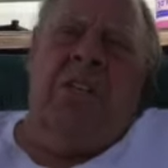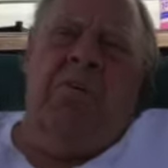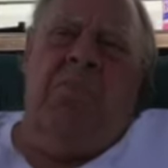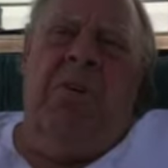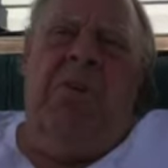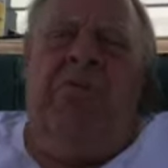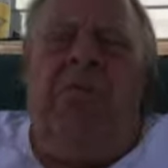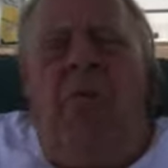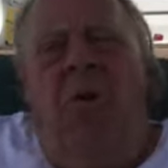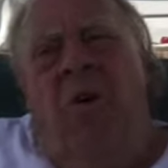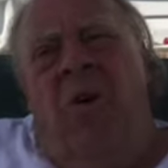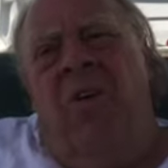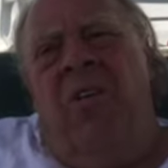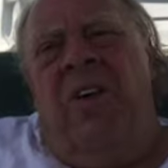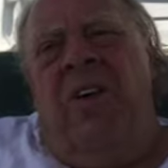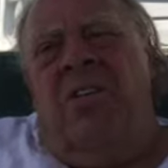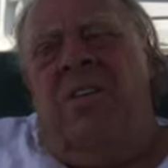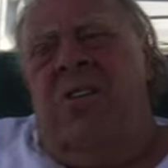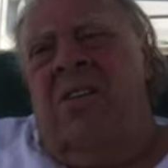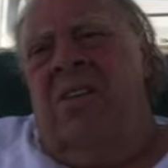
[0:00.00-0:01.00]
is before
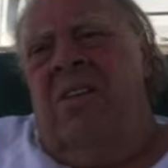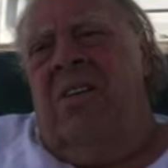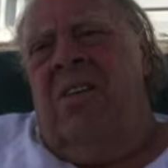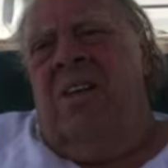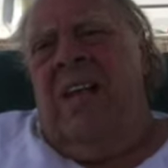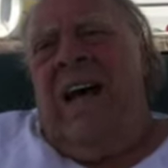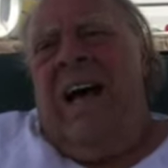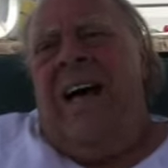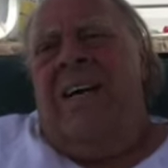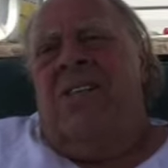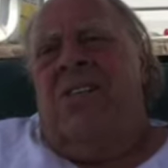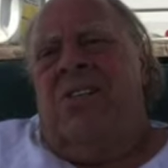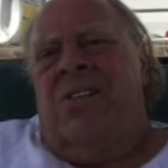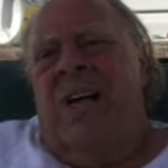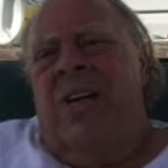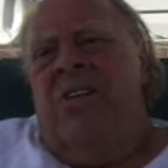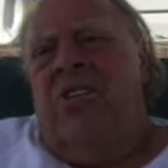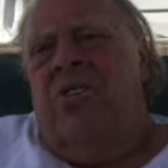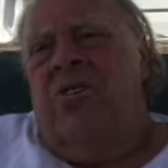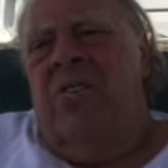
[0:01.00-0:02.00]
this last
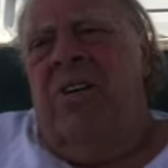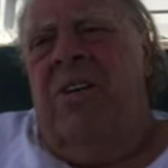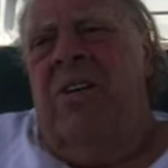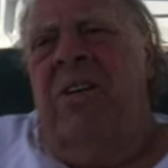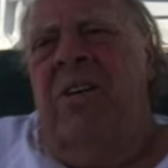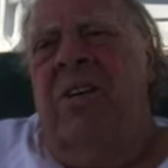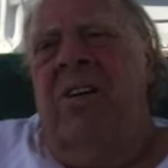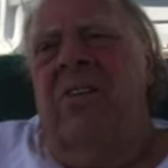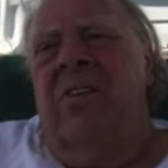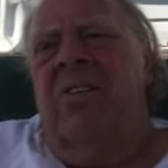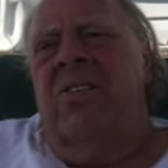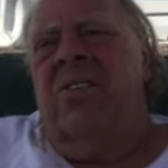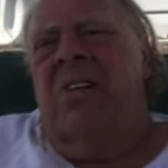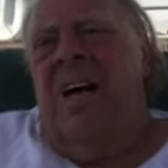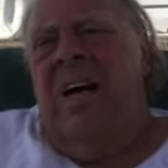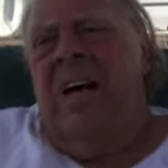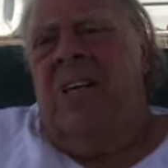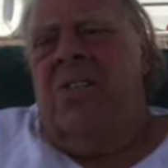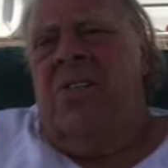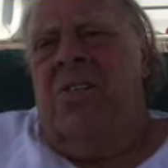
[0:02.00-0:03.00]
century here. In this
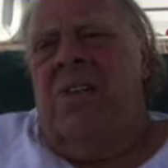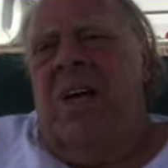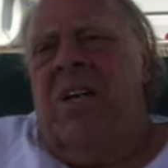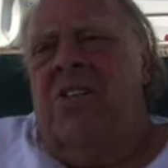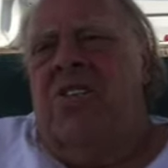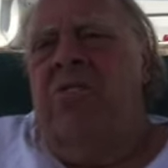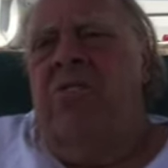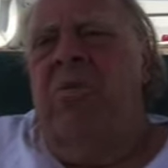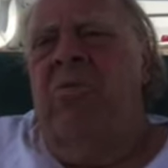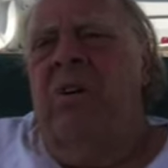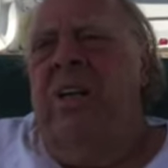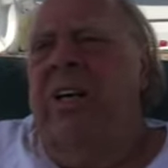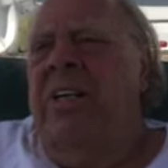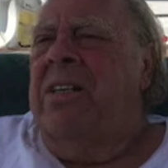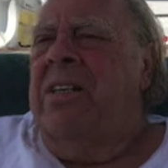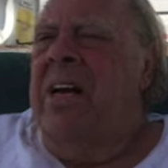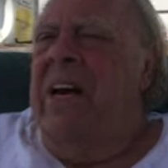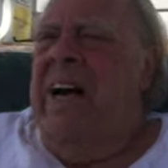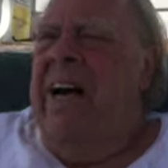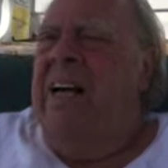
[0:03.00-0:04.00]
last century, we
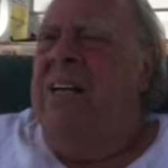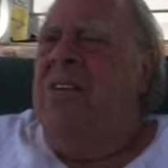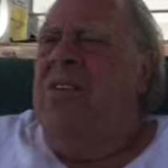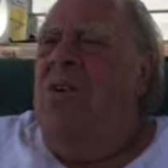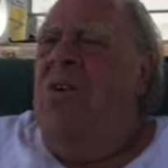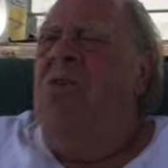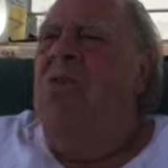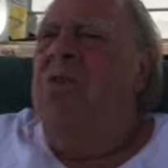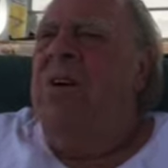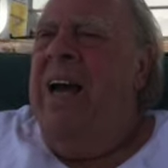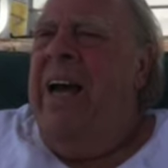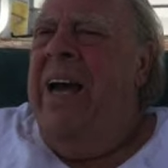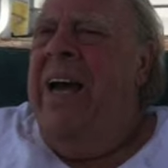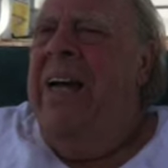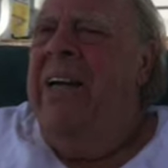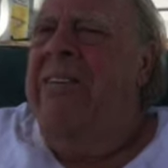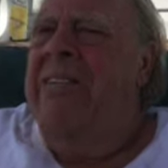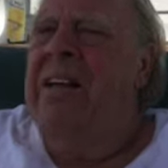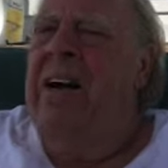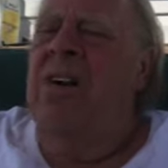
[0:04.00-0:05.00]
to add
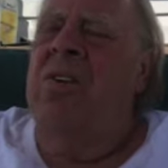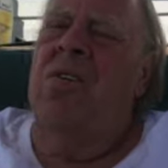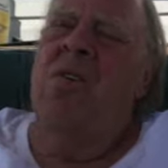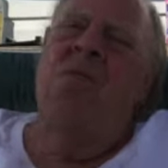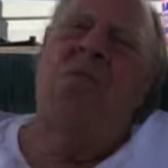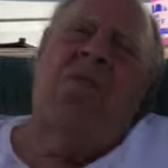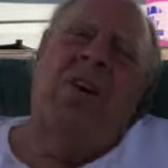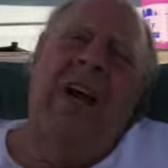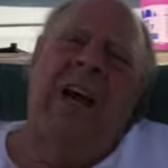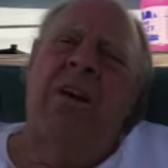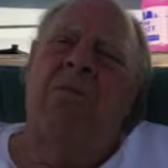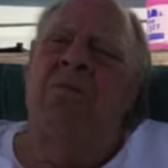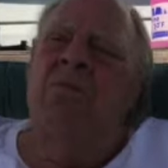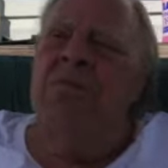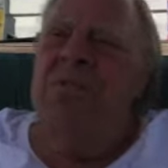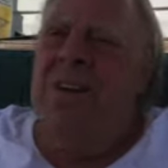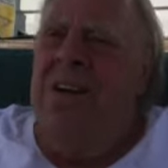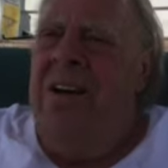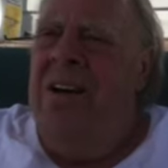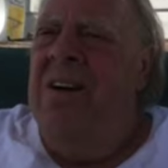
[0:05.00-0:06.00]
cocaine. Now, cocaine
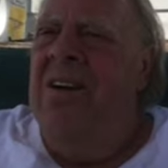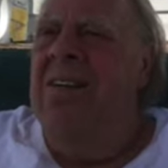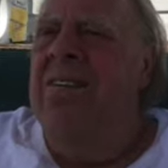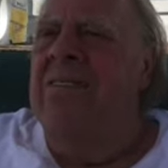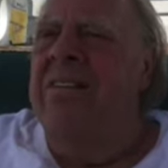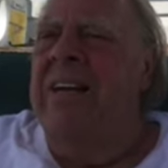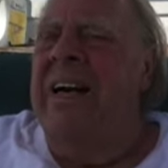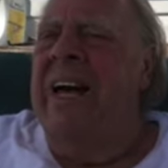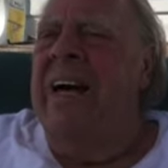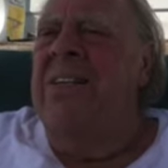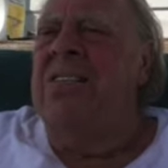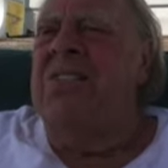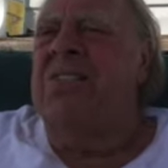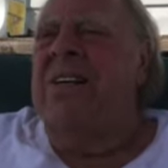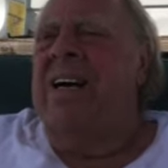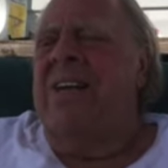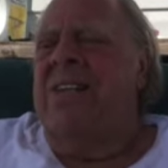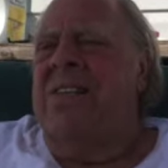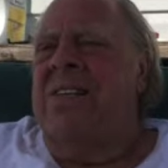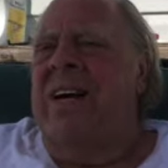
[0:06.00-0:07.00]
was here, and the
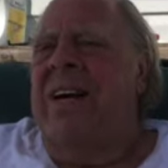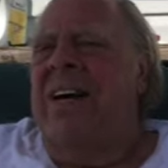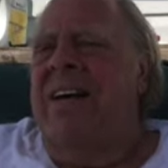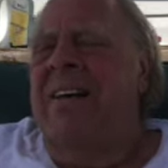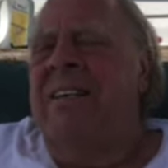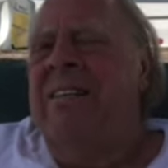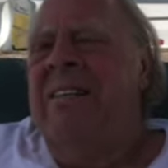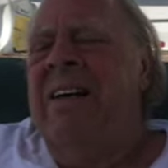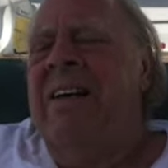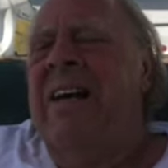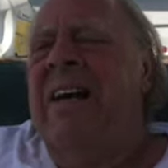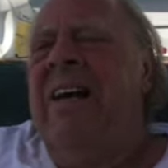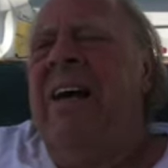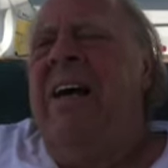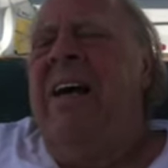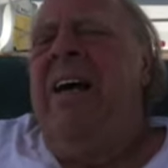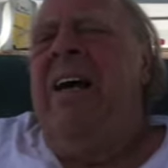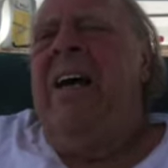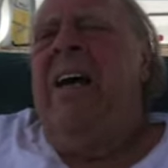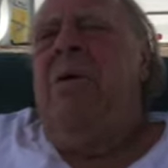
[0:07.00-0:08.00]
Aztecs had it,
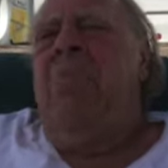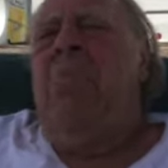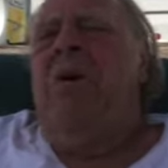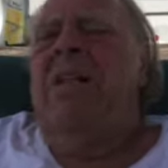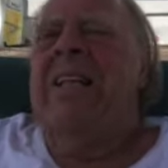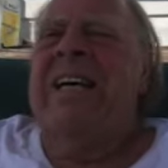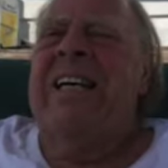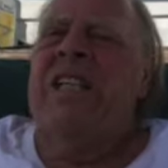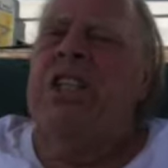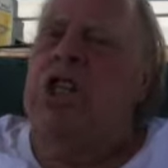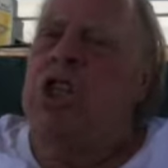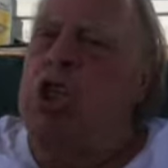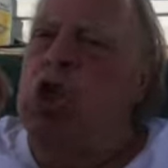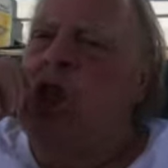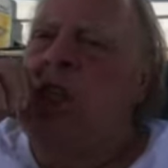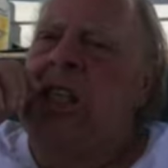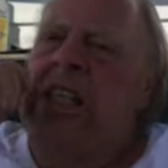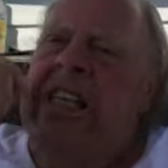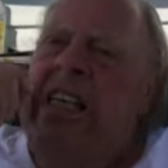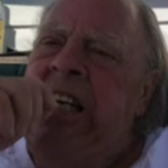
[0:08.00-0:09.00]
but they'd
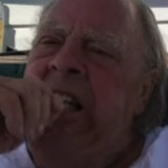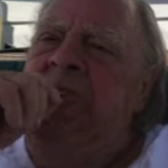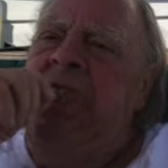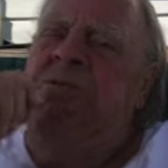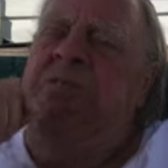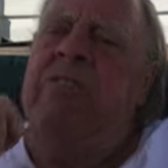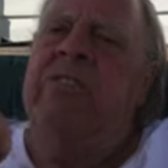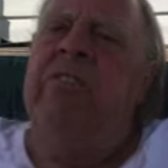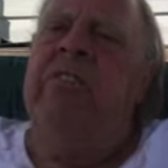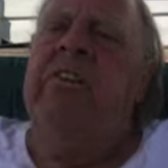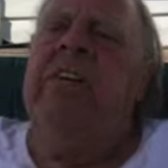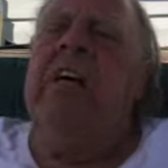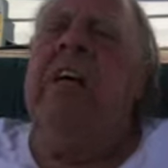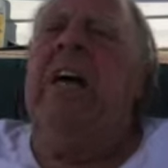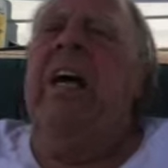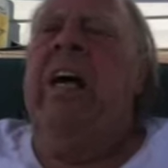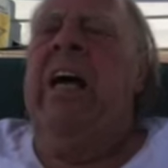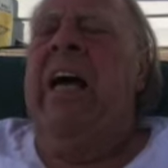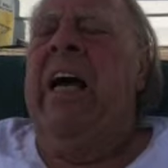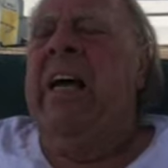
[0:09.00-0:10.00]
chew a leaf,
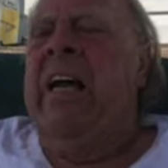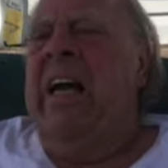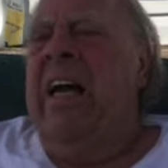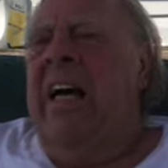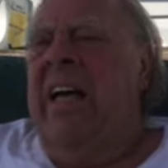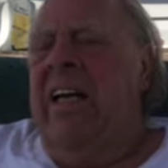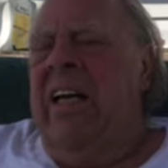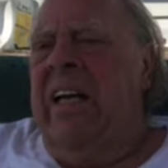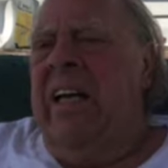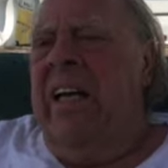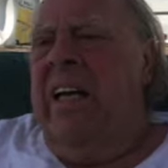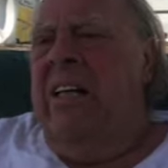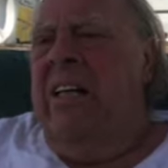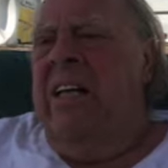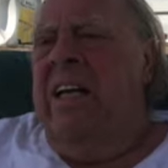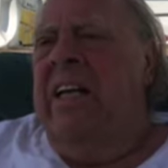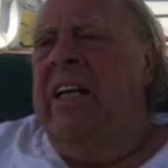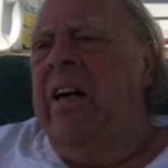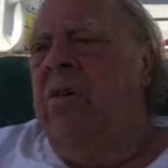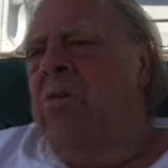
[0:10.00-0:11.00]

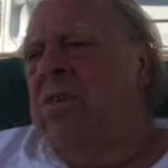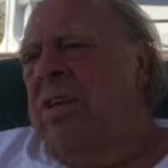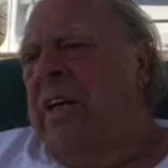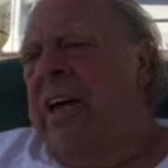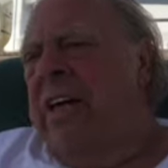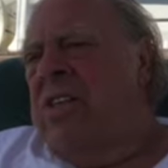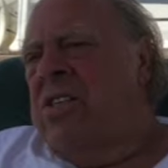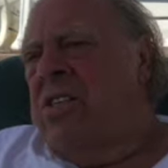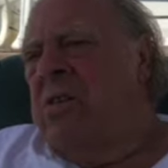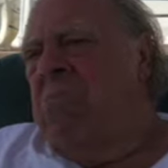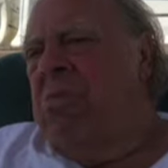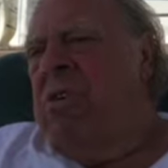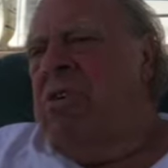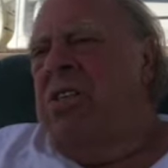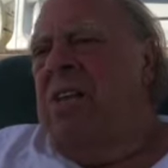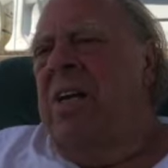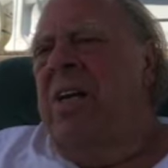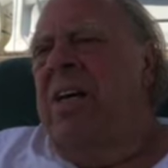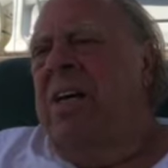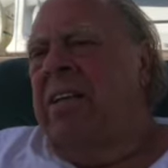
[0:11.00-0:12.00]
and then they would take some
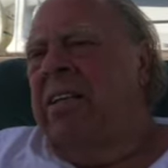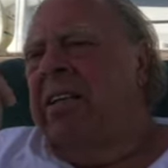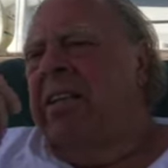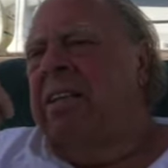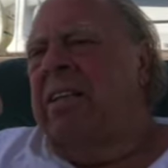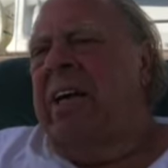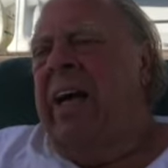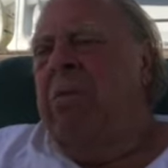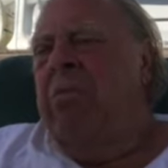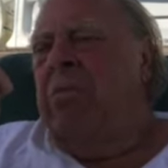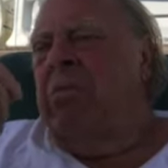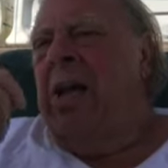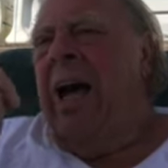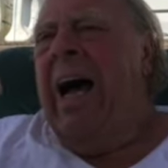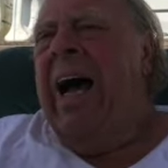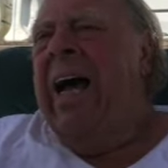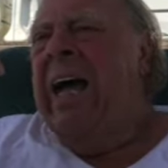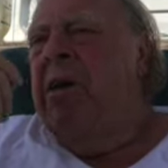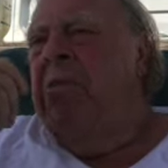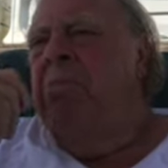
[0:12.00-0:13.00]
acidic type
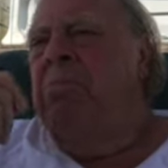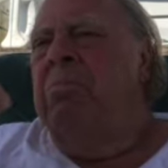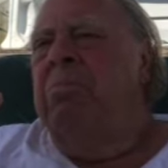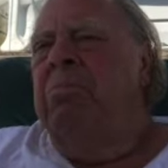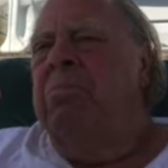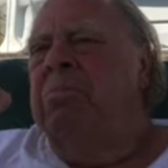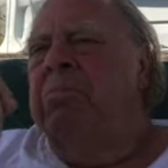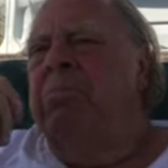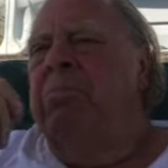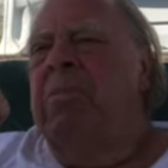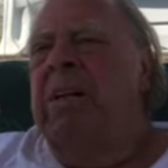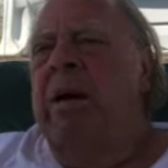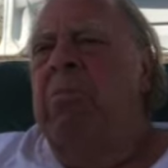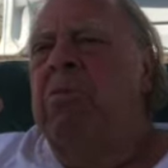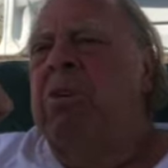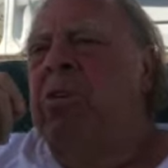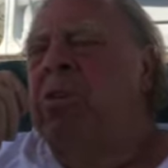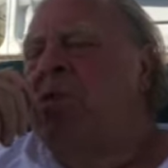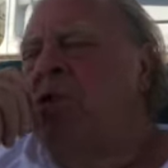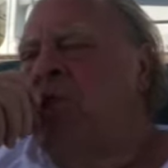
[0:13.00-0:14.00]
lime,
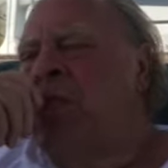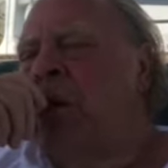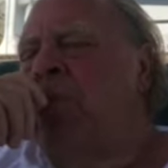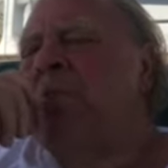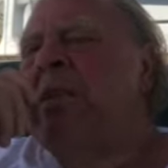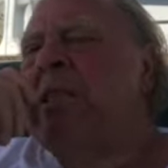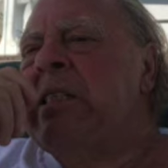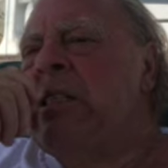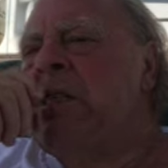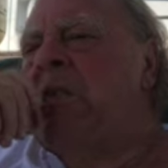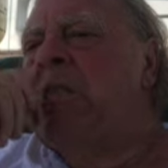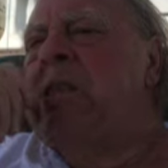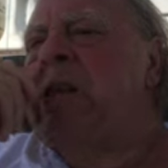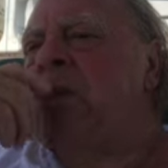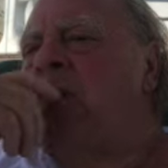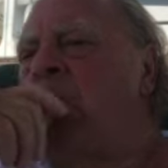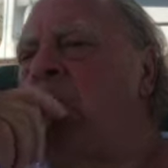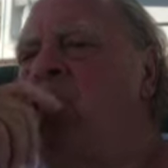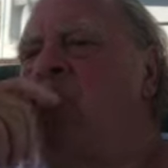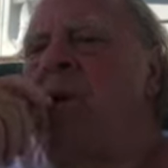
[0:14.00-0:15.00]
lemon or something, and
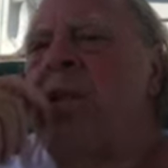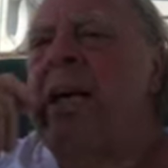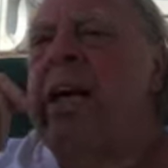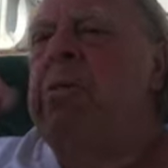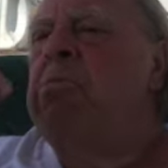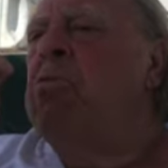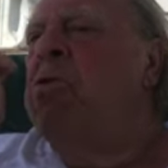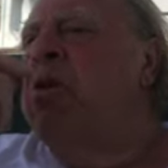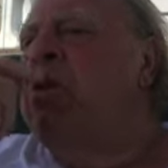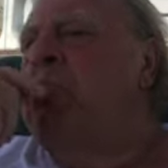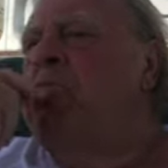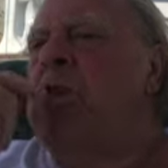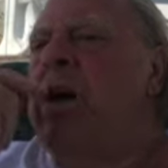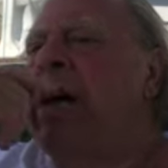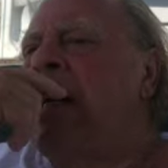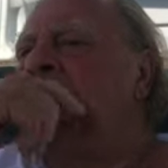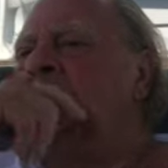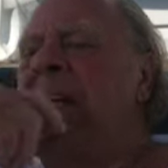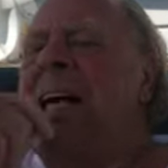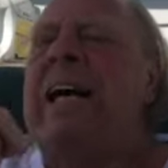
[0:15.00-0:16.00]
the two of them would
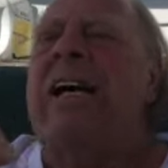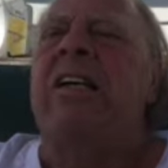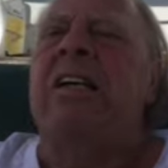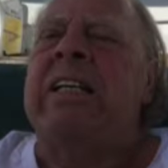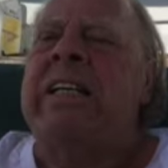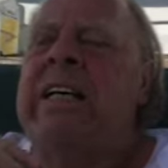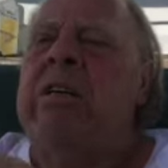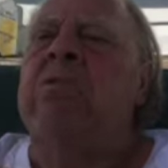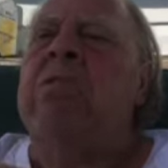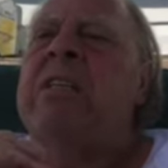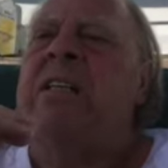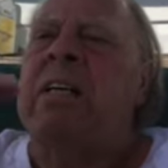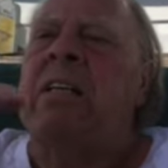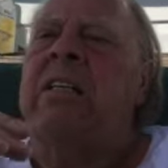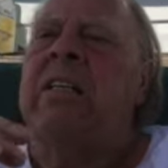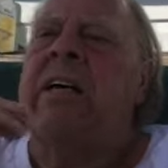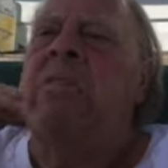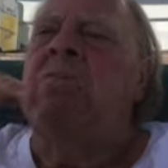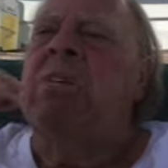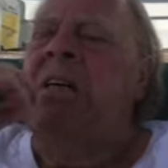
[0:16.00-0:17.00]
break it down, and they would
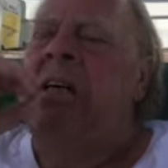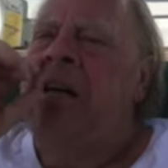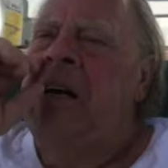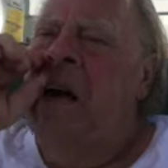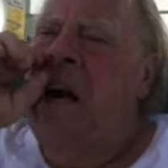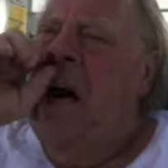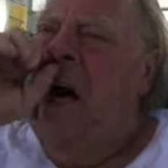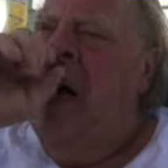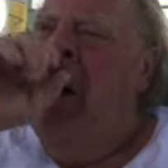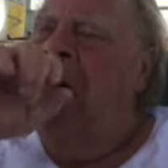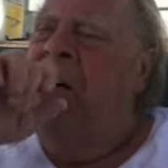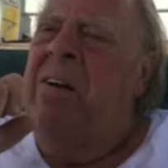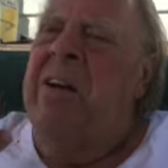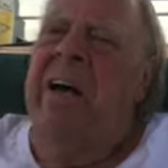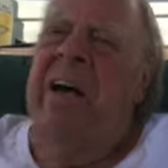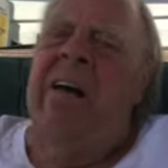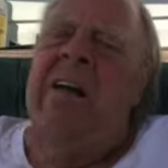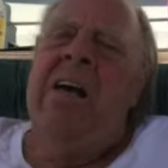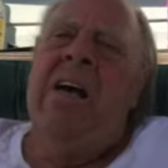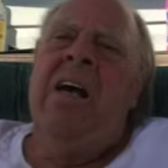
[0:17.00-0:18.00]
get a high on
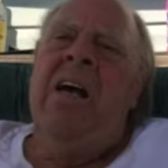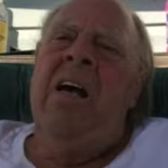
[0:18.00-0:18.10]
that.